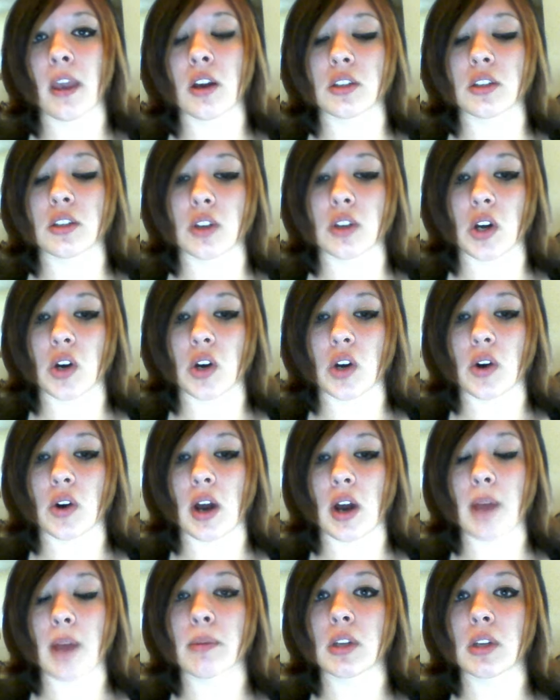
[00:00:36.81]
So
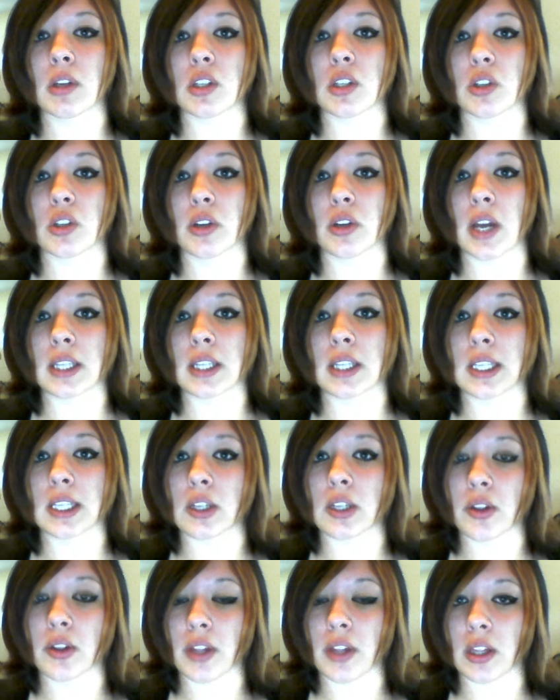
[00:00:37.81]
I'm gonna show you guys a
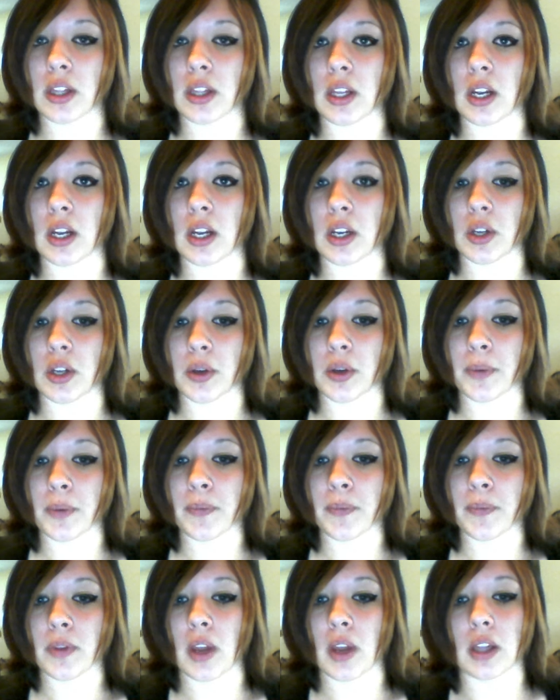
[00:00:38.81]
little thing that I do.
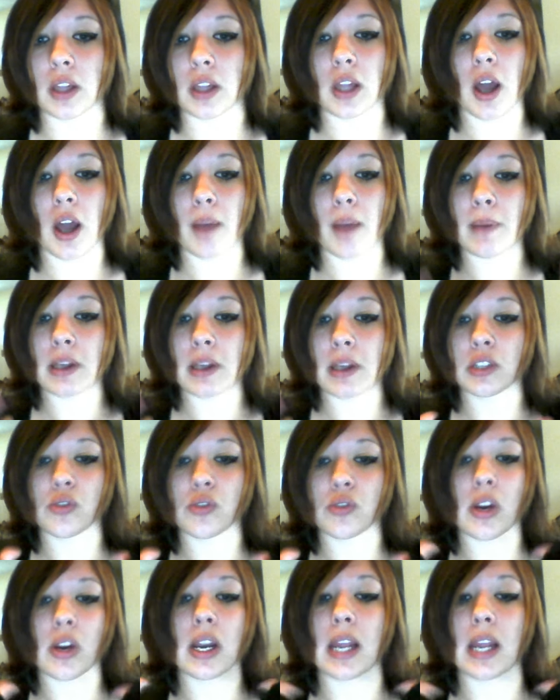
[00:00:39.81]
I'm a
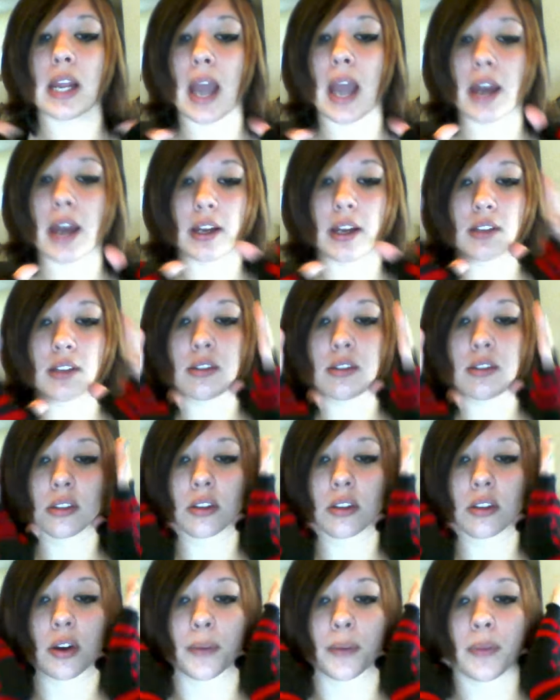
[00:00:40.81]
straightening addict,
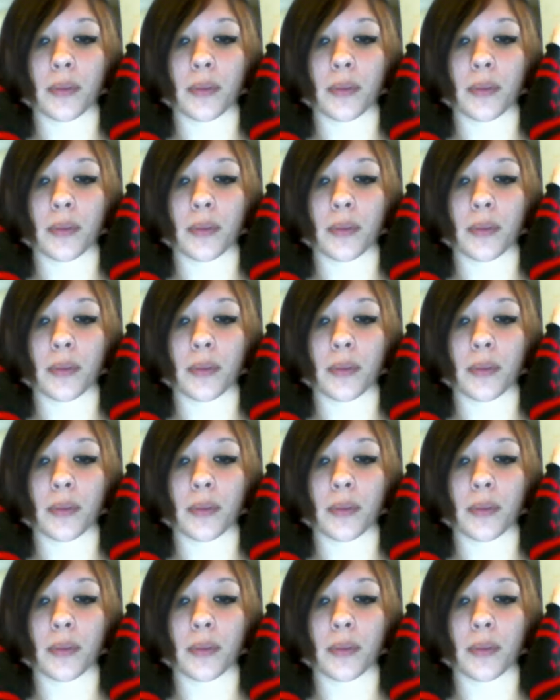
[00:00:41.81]
so